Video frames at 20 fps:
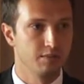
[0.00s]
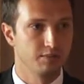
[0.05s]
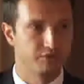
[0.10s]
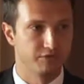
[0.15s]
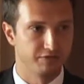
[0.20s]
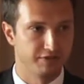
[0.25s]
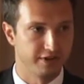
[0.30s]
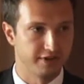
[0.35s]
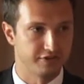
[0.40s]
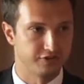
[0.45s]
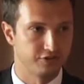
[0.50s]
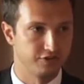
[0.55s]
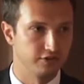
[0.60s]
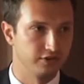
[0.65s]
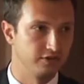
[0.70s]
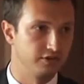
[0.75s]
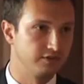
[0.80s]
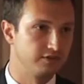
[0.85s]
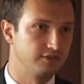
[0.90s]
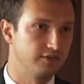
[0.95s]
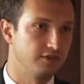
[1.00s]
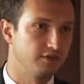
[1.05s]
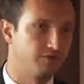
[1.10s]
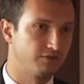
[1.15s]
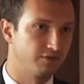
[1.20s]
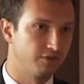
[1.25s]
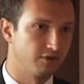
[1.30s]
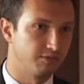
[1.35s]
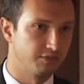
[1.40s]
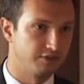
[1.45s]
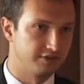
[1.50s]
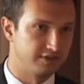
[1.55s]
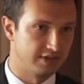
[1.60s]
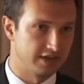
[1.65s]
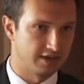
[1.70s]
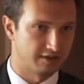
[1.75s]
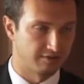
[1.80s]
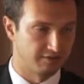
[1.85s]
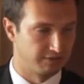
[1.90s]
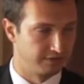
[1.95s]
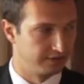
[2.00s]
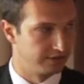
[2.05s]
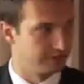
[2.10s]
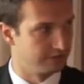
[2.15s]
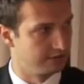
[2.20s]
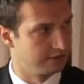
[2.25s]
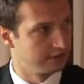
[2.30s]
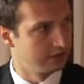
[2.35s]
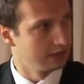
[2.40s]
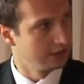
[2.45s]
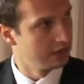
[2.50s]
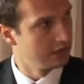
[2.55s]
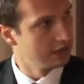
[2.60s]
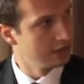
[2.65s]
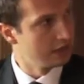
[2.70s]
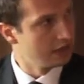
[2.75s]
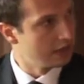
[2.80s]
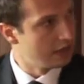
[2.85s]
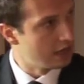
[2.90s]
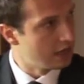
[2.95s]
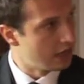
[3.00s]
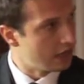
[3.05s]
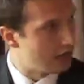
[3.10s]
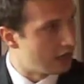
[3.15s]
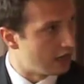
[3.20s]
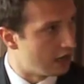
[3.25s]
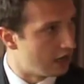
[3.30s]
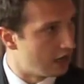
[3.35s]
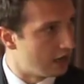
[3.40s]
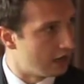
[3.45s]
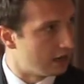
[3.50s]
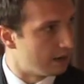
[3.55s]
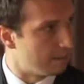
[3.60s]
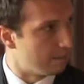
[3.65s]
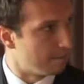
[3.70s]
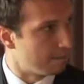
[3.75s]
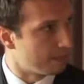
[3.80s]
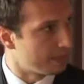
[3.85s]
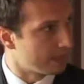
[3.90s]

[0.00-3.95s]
professionals from the tech field. 27%